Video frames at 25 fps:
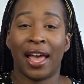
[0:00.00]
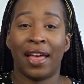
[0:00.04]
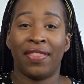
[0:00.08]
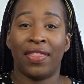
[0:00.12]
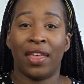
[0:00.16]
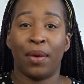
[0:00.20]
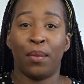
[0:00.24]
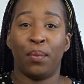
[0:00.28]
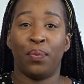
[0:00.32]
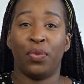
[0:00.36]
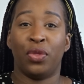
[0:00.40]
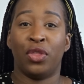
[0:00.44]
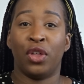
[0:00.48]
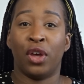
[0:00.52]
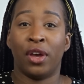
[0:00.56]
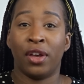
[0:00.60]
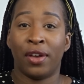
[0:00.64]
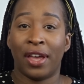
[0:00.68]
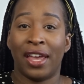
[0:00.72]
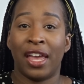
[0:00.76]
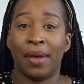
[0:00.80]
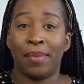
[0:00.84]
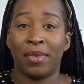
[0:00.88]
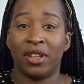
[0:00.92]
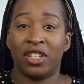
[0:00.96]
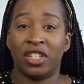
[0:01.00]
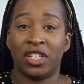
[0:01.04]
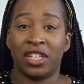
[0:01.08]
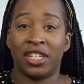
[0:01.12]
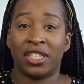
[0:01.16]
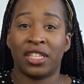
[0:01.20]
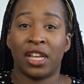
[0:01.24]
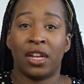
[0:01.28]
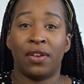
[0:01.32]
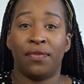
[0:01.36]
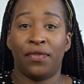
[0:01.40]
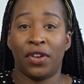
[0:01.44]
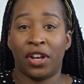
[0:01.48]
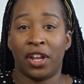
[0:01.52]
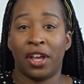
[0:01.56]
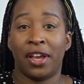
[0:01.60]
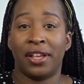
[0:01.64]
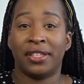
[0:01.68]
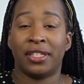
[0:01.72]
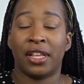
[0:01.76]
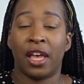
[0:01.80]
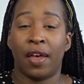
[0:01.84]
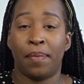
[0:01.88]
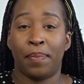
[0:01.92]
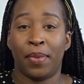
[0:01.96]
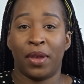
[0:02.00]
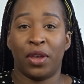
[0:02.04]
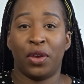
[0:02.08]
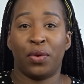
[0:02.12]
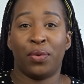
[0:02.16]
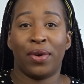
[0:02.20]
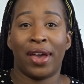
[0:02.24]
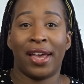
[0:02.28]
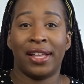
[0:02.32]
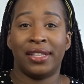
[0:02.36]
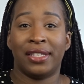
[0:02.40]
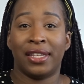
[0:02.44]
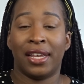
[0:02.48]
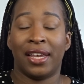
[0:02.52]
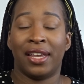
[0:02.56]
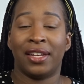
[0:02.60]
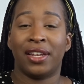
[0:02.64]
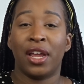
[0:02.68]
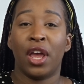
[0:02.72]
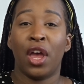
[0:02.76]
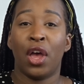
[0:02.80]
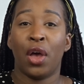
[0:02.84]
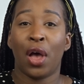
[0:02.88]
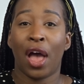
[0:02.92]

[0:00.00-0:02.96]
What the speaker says: and then the images and videos that have been created